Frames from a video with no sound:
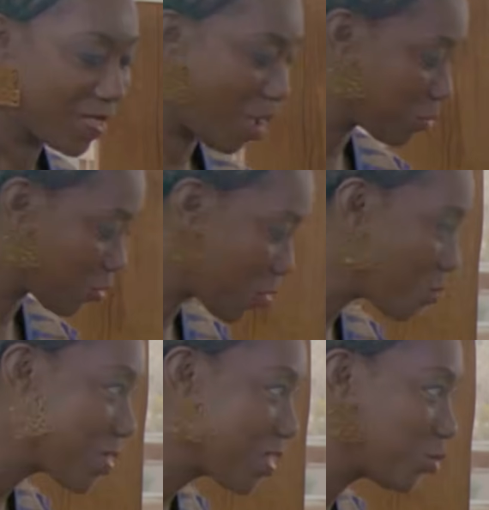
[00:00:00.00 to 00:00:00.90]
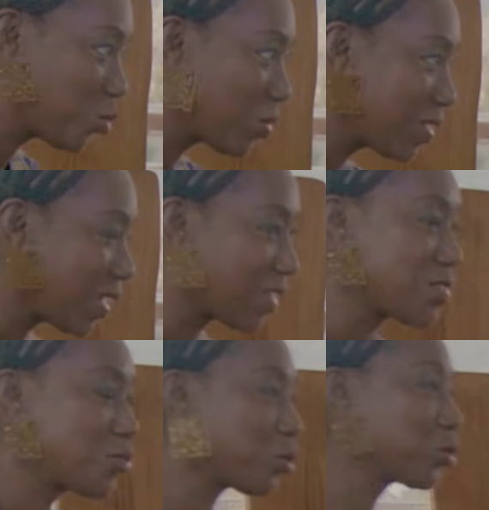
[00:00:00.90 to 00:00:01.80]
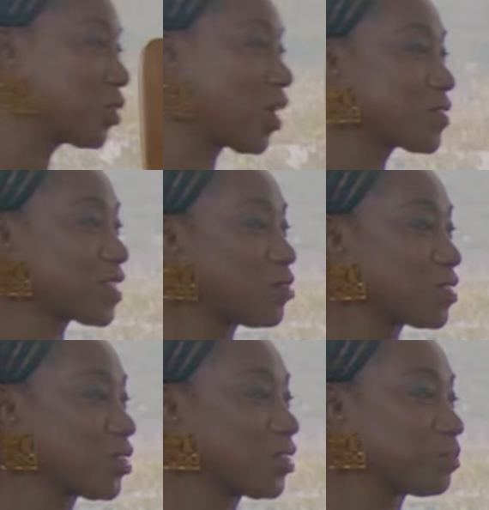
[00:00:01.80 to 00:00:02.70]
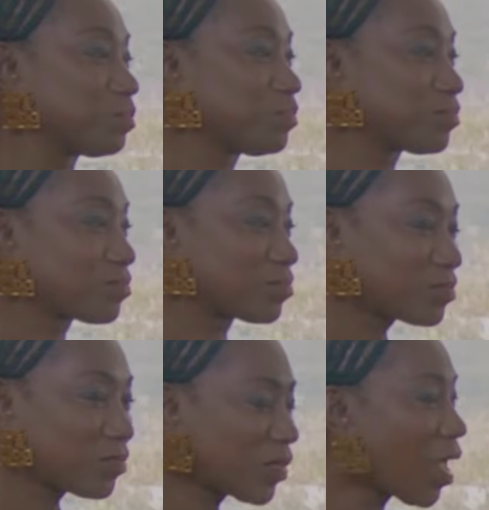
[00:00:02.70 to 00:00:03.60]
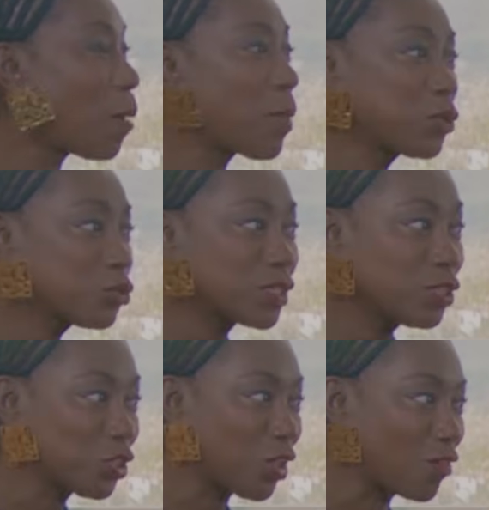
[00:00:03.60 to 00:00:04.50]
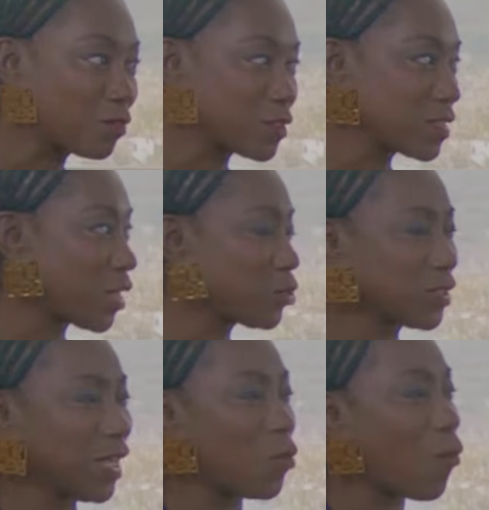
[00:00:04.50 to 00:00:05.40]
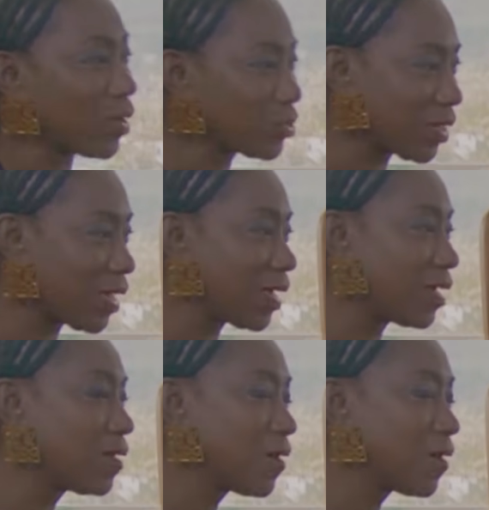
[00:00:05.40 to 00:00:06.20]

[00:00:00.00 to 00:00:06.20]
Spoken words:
I'm sure they're really enjoying it because jerk jollof sounds good. I'm not usually a jollof person. I usually like wache.